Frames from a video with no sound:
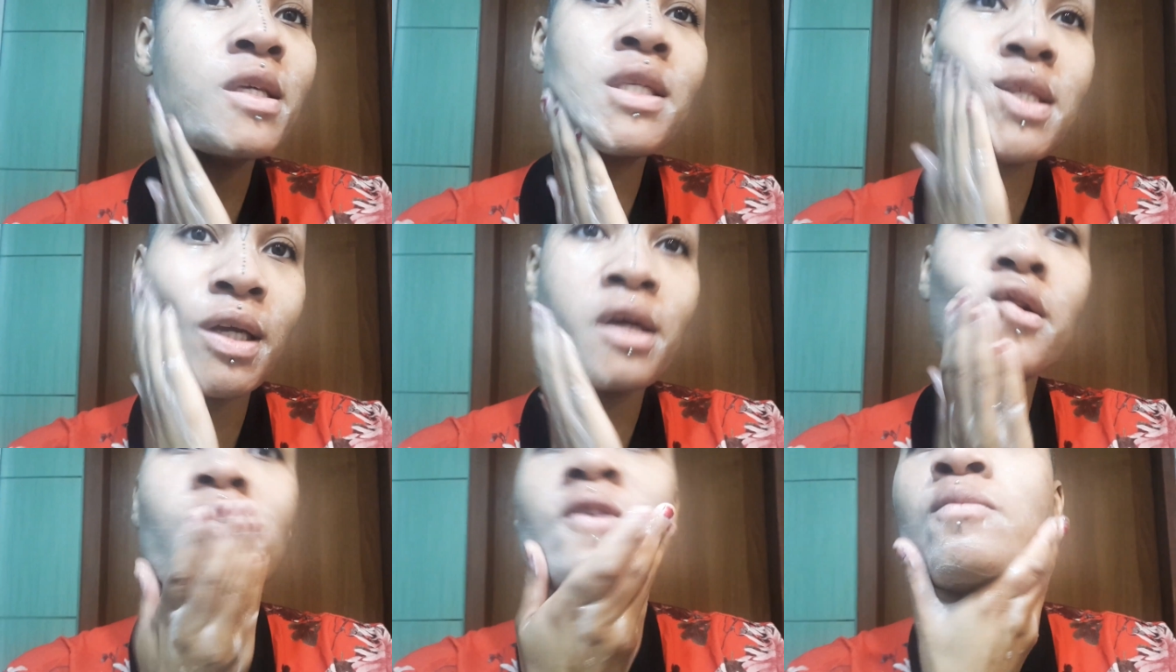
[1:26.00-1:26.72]
the
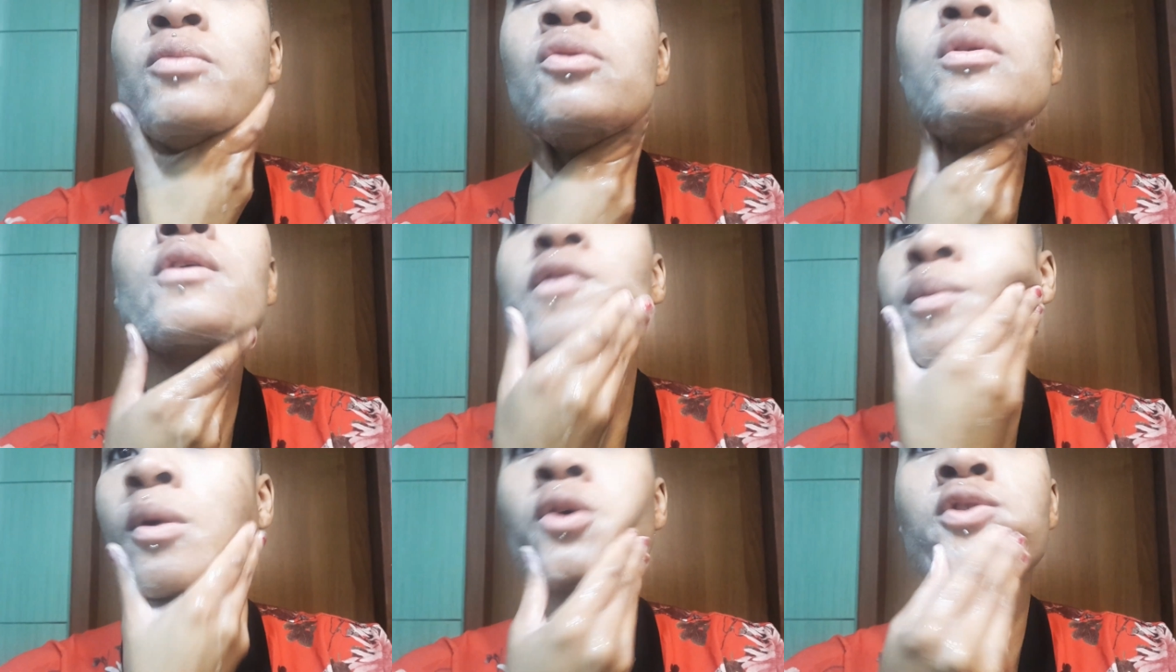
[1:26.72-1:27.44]
standard of beauty
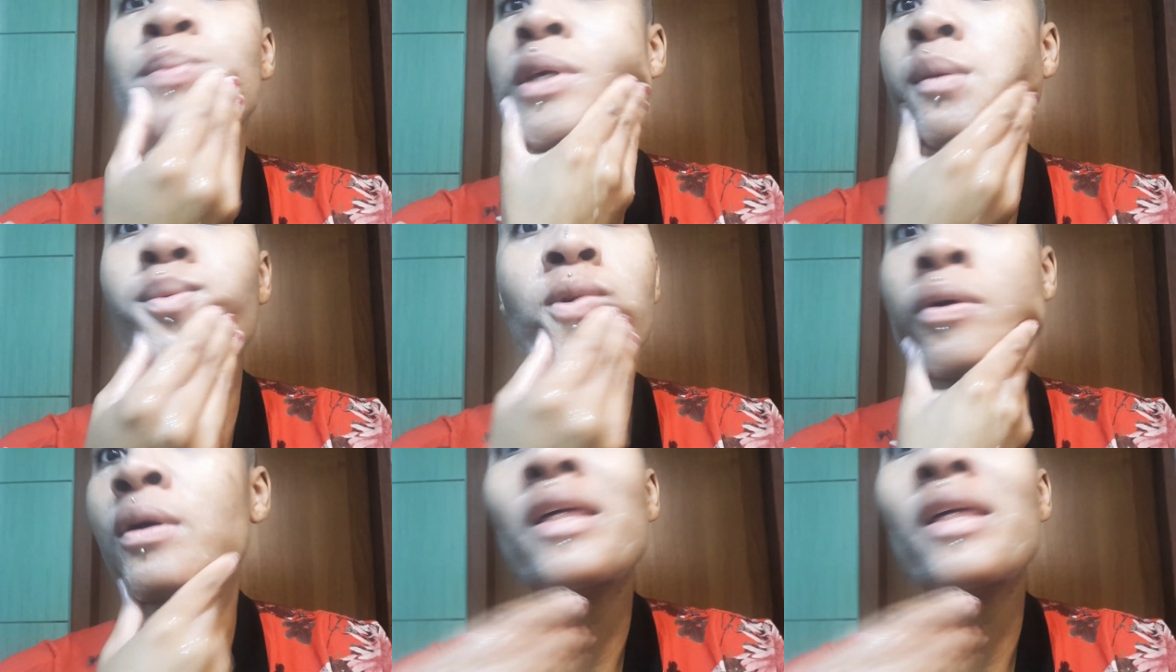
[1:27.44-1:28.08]
for most people.